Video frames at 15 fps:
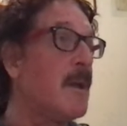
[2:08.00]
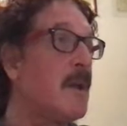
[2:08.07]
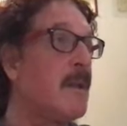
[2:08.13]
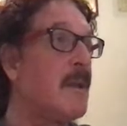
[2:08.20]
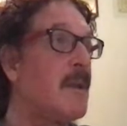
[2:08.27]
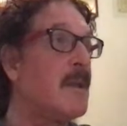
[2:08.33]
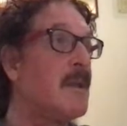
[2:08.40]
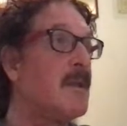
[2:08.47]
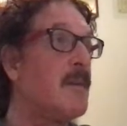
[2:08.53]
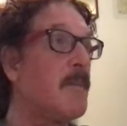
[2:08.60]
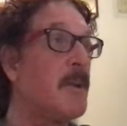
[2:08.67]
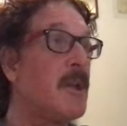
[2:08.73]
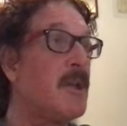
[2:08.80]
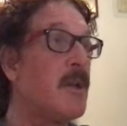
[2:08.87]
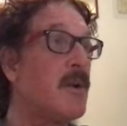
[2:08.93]
And then
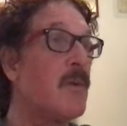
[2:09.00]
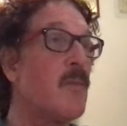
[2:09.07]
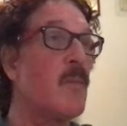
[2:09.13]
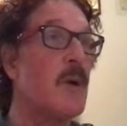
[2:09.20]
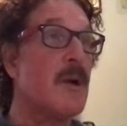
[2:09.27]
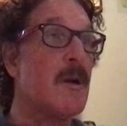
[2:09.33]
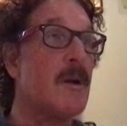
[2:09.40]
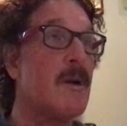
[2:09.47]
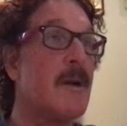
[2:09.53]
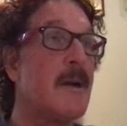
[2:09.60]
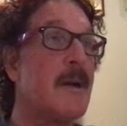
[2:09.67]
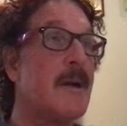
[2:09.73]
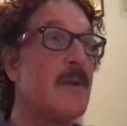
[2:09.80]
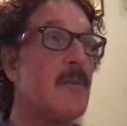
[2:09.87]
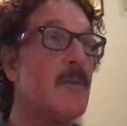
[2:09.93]
depending on where
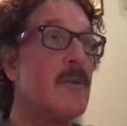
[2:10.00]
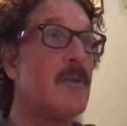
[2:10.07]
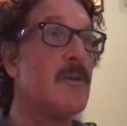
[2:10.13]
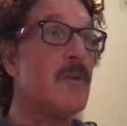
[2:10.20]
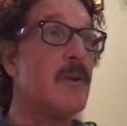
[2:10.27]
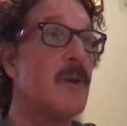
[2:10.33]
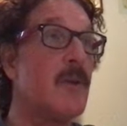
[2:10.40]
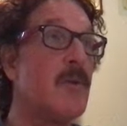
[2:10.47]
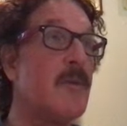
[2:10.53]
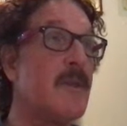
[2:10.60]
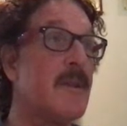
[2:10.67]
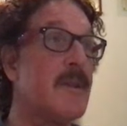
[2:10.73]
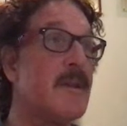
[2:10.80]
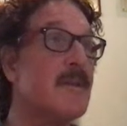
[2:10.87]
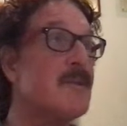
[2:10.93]
I will go with
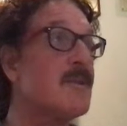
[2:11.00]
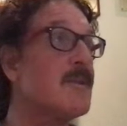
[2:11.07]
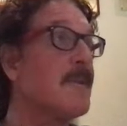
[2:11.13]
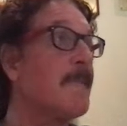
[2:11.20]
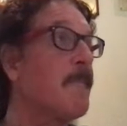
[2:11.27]
this,